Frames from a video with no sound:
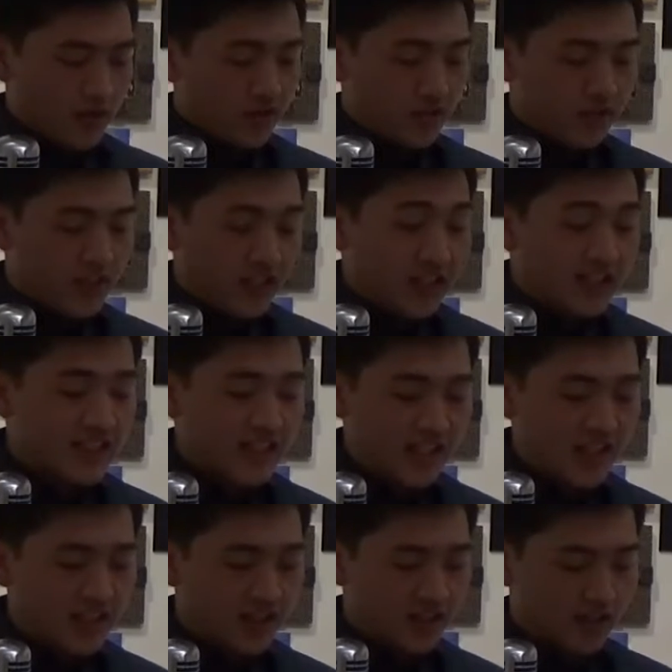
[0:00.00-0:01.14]
"You didn't see
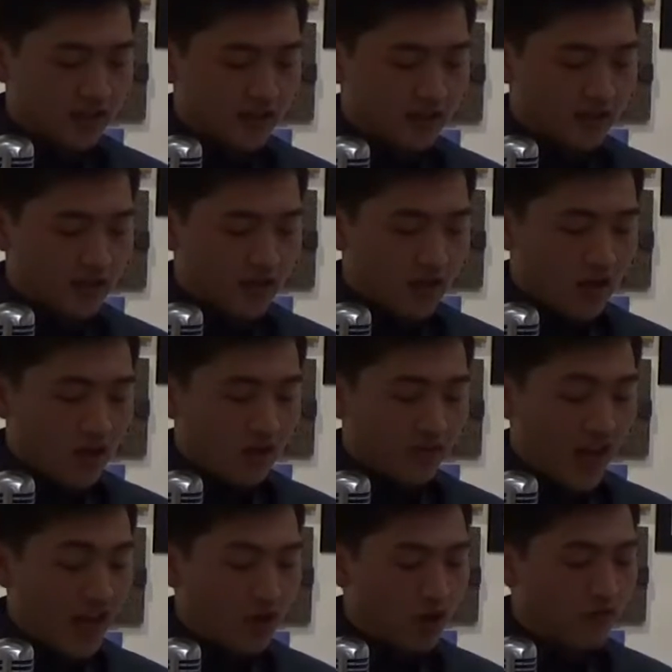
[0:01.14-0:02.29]
anything.
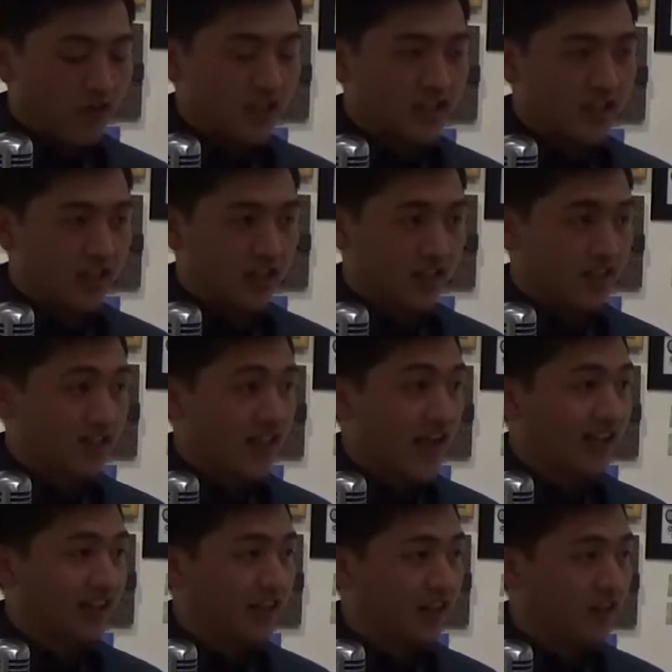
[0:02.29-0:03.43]
Neither of us did. Is that
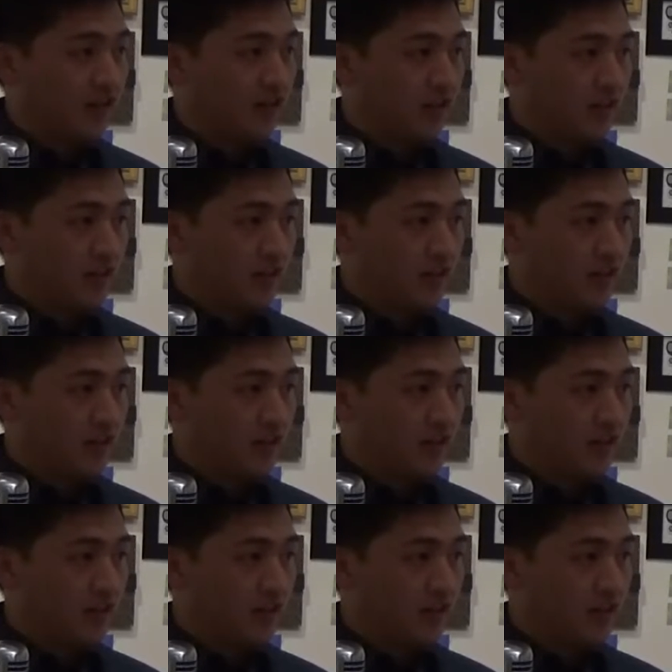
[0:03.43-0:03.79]
clear?"